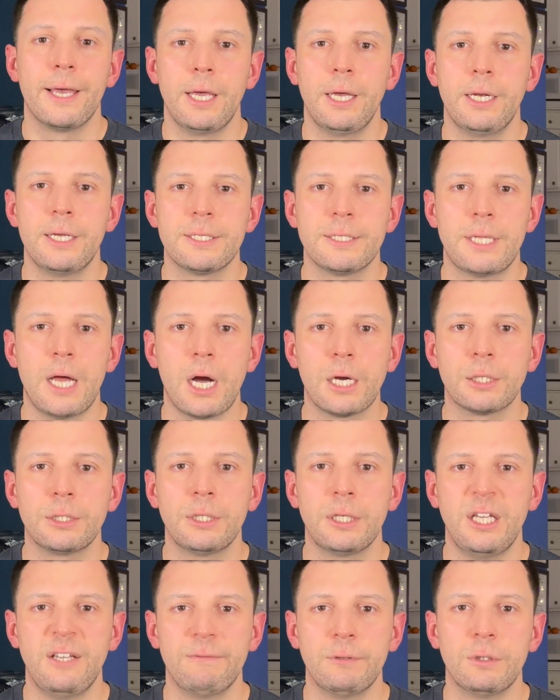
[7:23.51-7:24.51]
It is Dr.
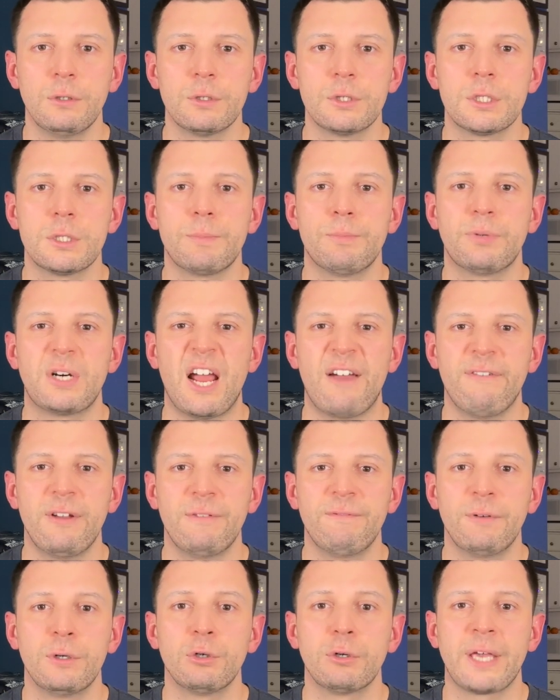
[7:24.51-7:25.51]
Evil's private
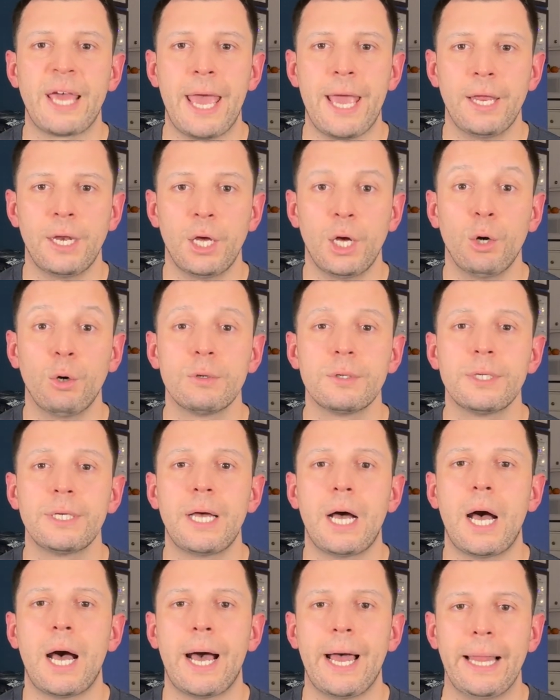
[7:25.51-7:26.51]
volcano
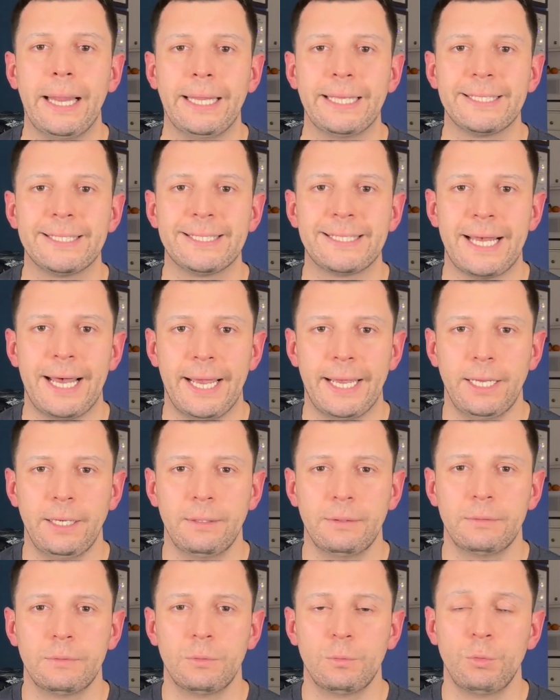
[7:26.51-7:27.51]
island sign,
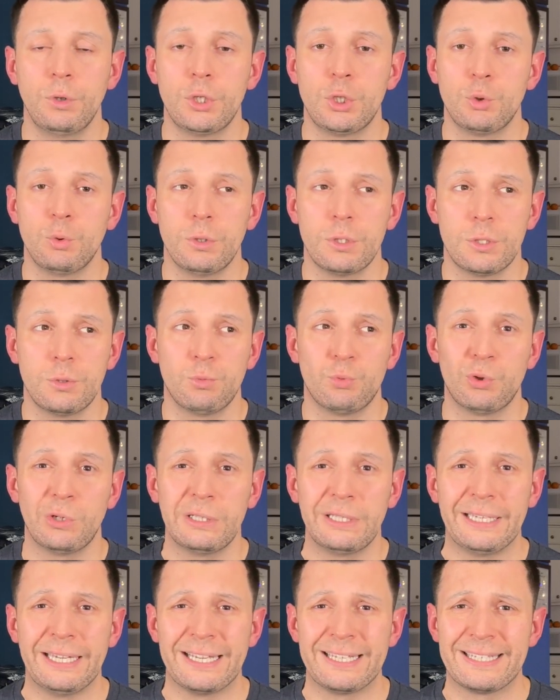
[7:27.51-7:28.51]
which was
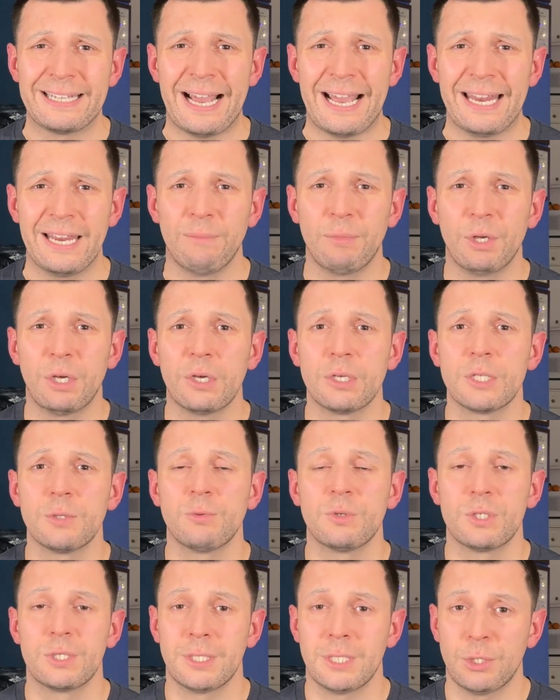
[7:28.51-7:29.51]
really exciting because it
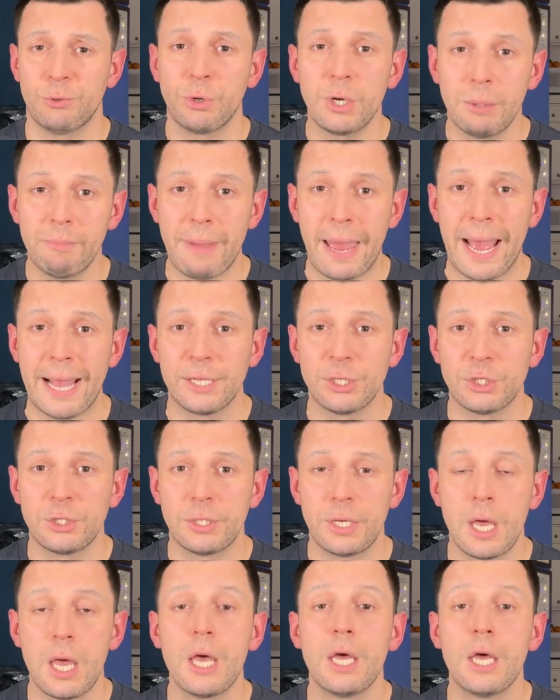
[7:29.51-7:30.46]
was screen matched.